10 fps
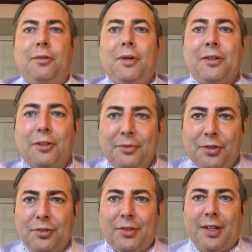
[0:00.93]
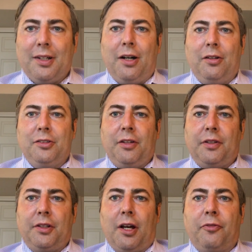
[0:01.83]
Welcome to Psychology of
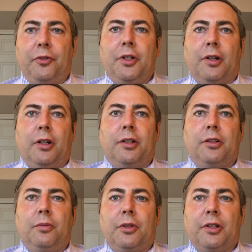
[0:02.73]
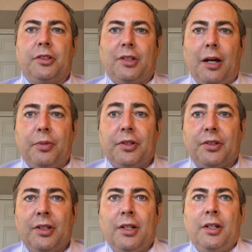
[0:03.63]
the D A F. We are on Gemara
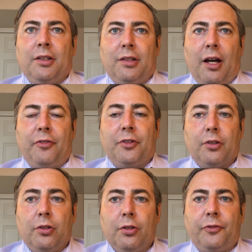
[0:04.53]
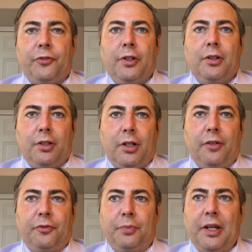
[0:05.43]
Shabbos, D A F Kuf
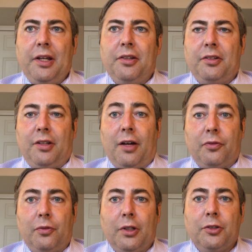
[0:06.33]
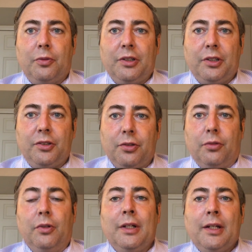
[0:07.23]
Chof Beis, D A F one
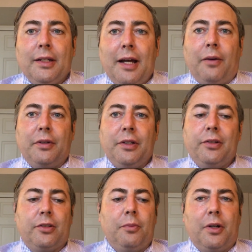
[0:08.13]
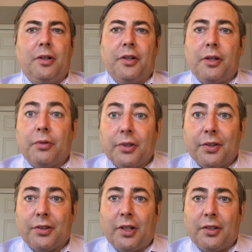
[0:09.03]
twenty-two. Now, in this Gemara, they were
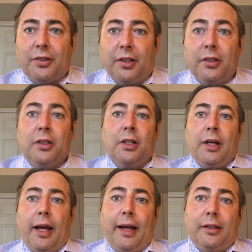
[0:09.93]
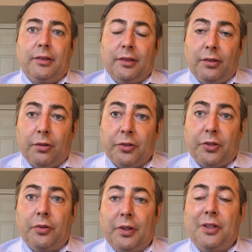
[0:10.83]
discussing, and
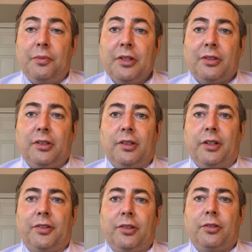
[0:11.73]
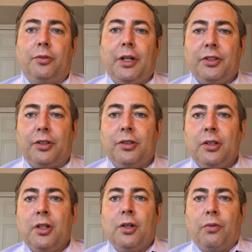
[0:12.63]
also in the Mishnah, a situation
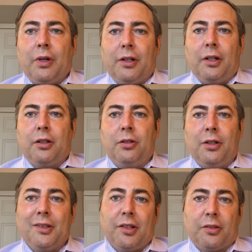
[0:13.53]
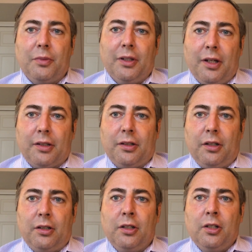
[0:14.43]
where a Goy does a
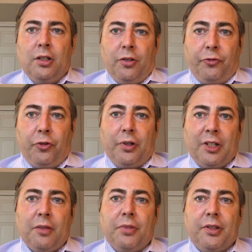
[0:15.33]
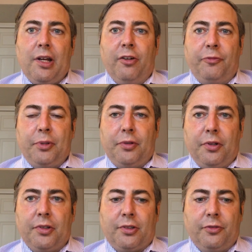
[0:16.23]
melacha for himself, but
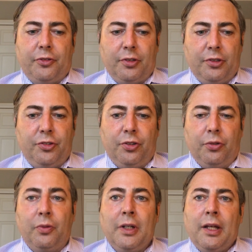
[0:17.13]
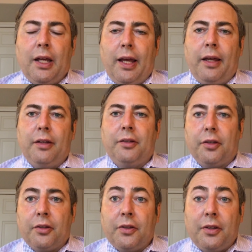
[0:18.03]
also for a Jew.
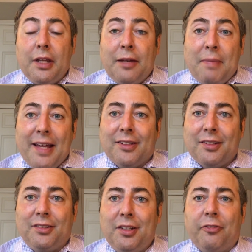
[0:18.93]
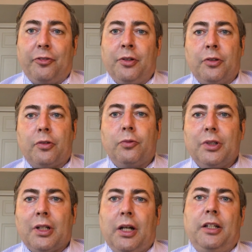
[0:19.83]
And it makes a difference
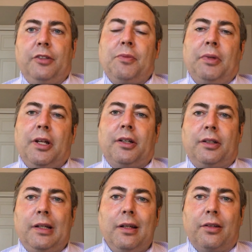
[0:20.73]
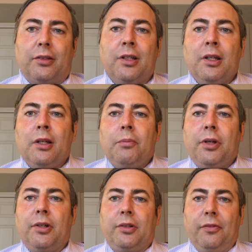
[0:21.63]
what kind of melacha it is.
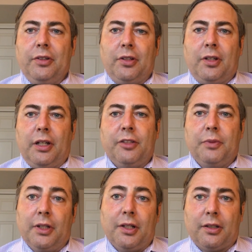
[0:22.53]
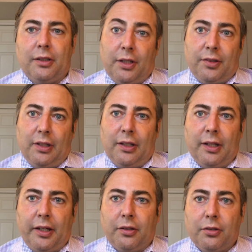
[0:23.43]
Because if it's a kind of melacha, let's say
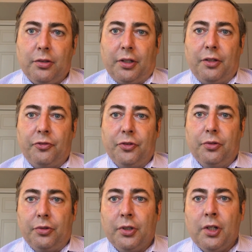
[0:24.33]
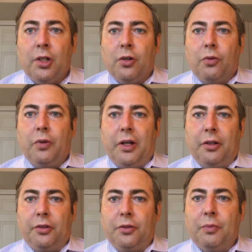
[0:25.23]
like cooking food,
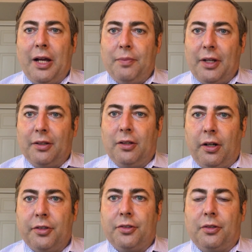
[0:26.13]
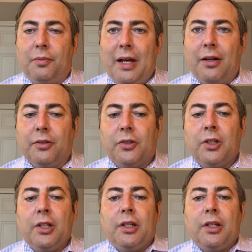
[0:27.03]
where you might make a larger amount,